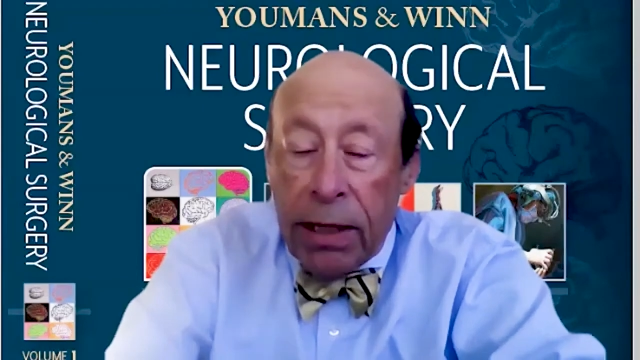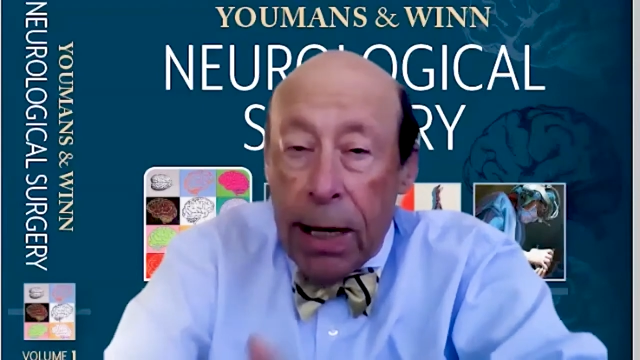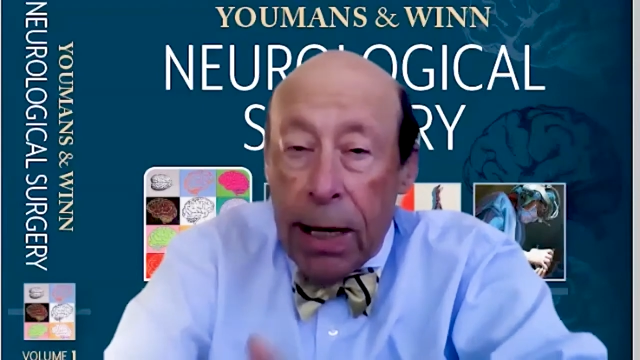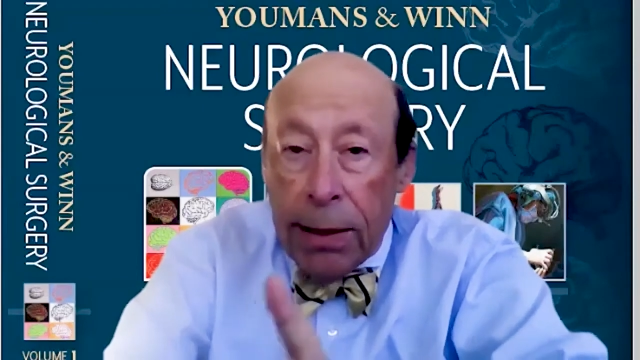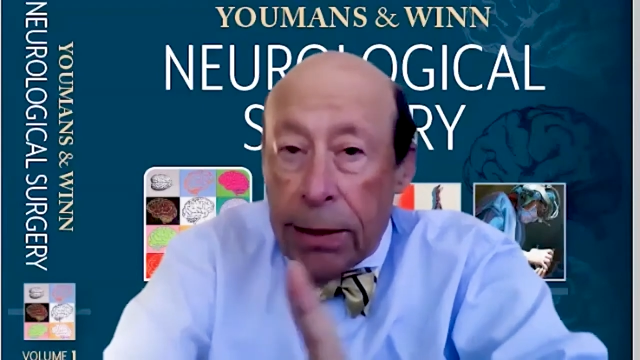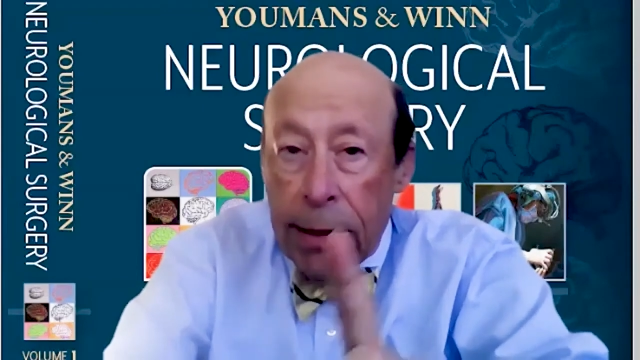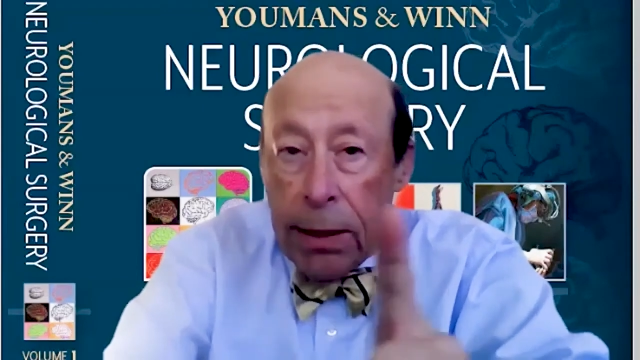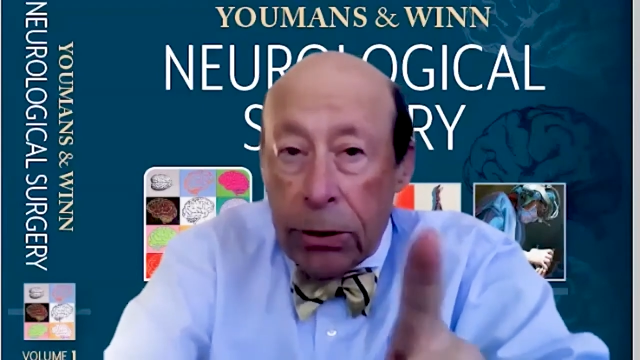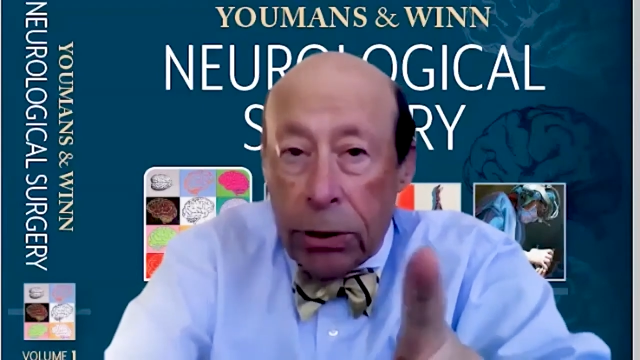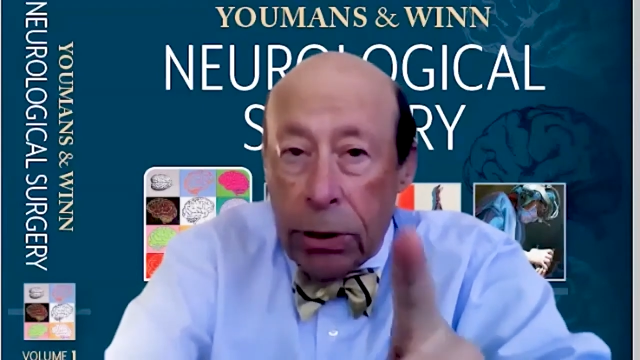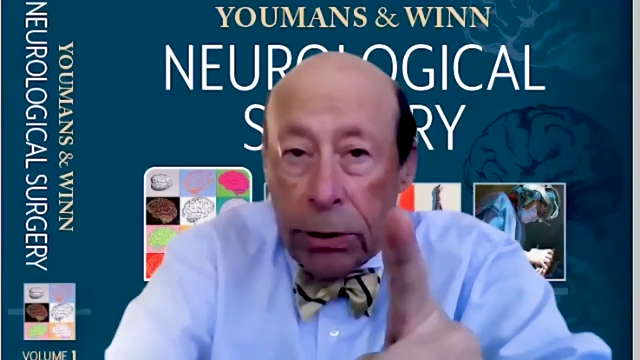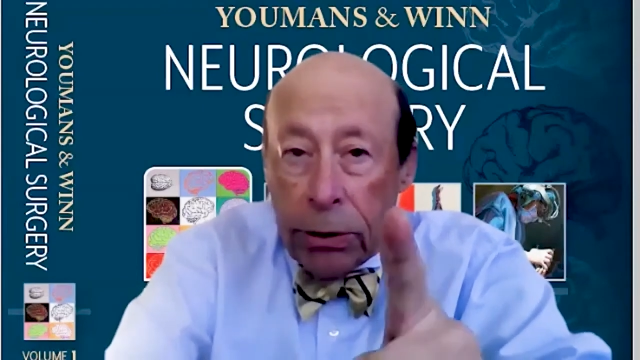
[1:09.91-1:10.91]
the 8th
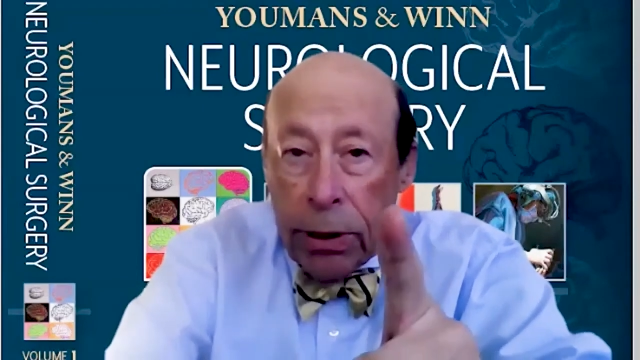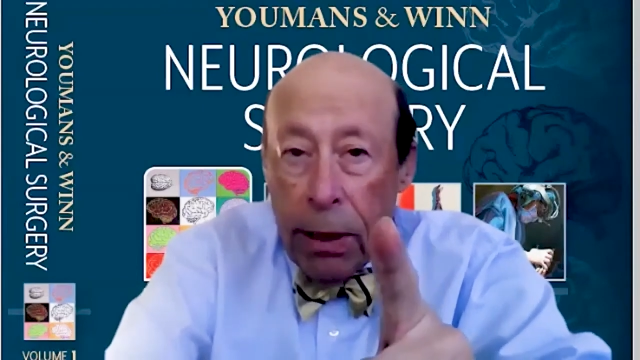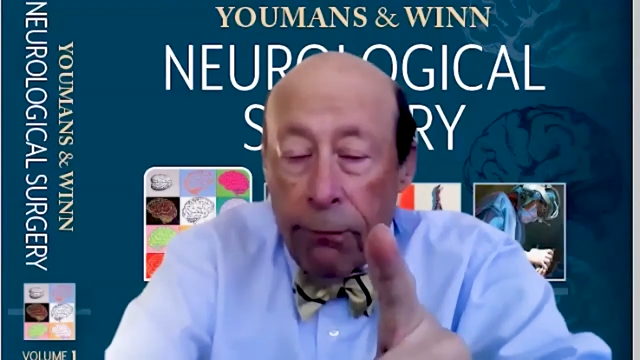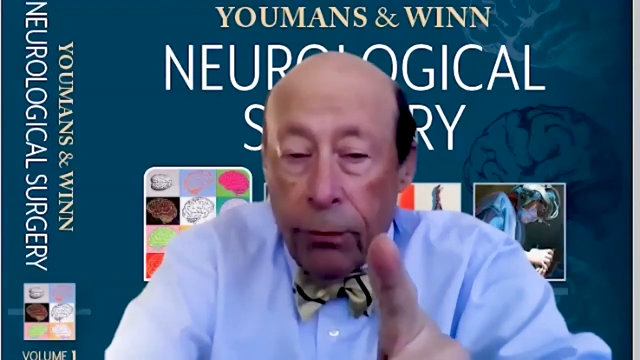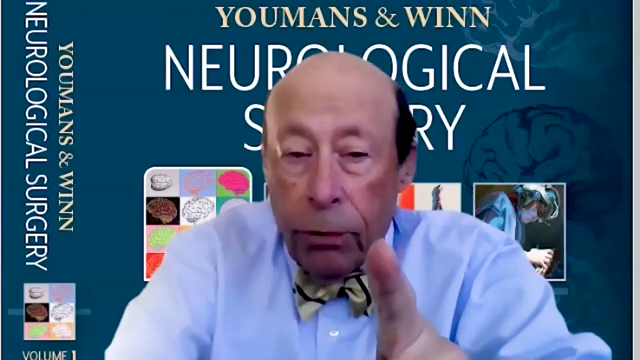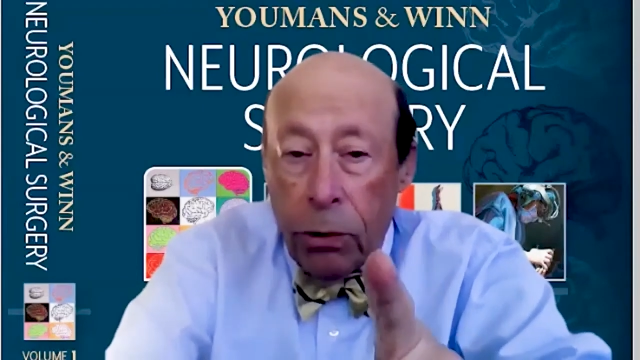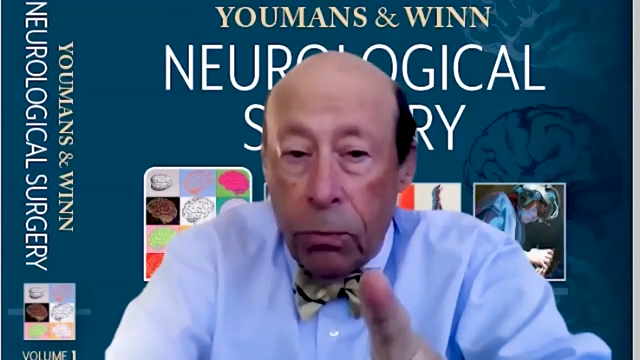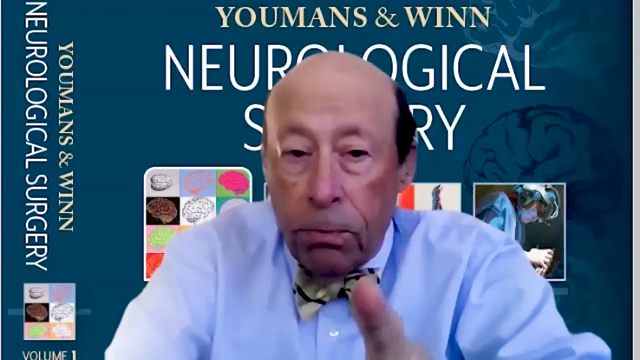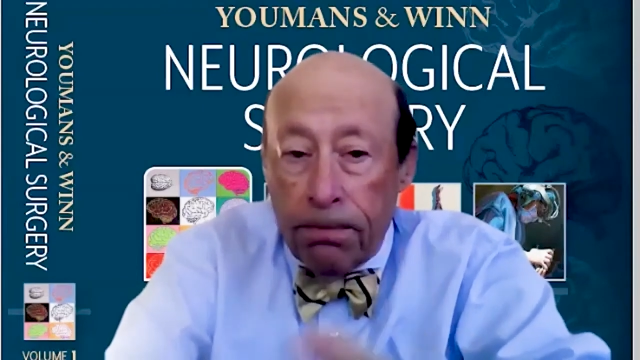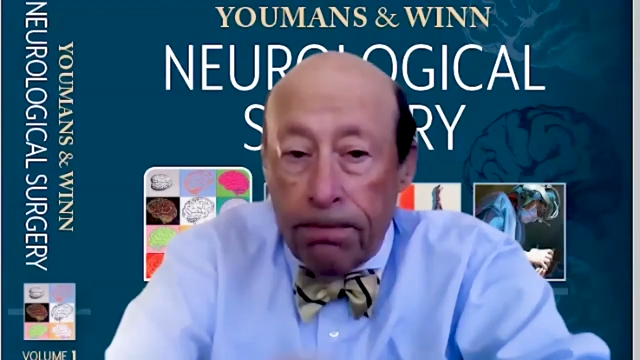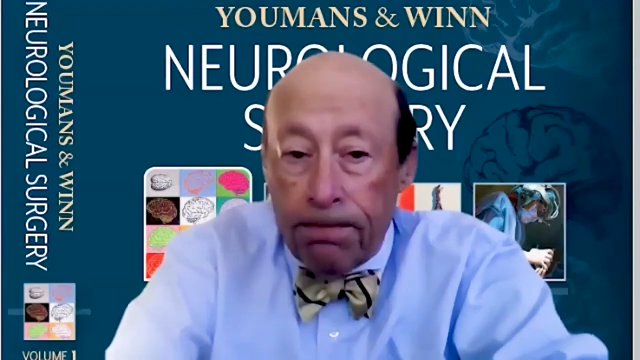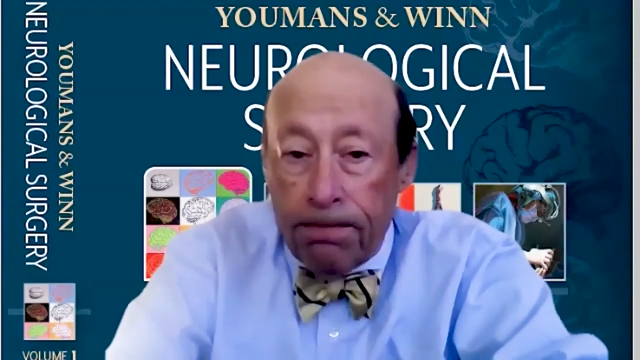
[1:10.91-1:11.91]
edition is not for
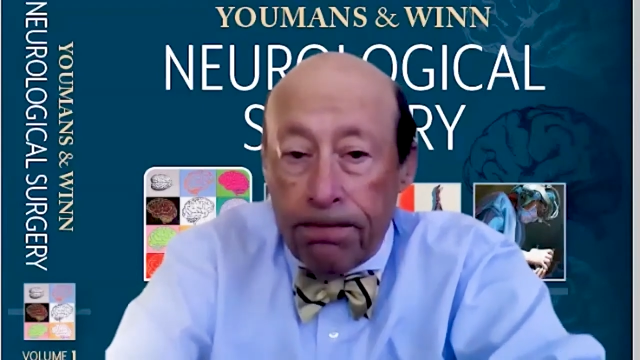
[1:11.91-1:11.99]
you.